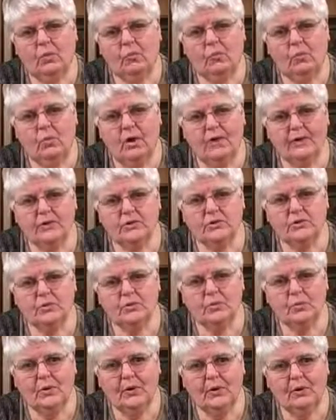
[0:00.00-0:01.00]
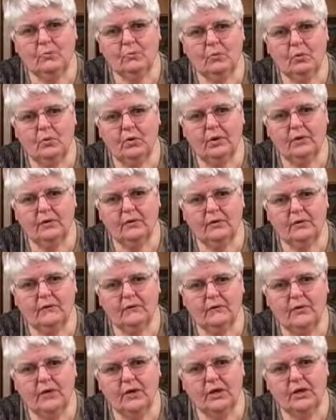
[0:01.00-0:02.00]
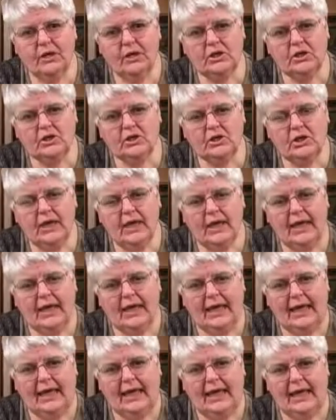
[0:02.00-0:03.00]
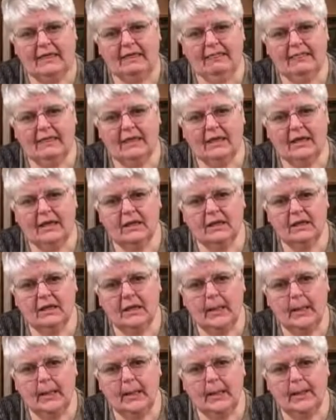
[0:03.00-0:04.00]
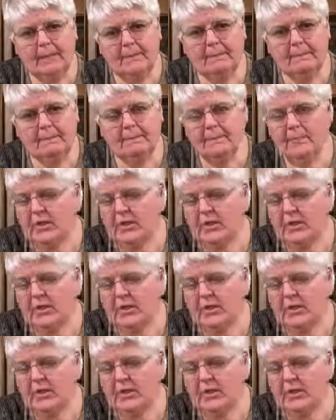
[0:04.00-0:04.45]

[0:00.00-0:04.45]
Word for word: one to one water and varnish, and then um,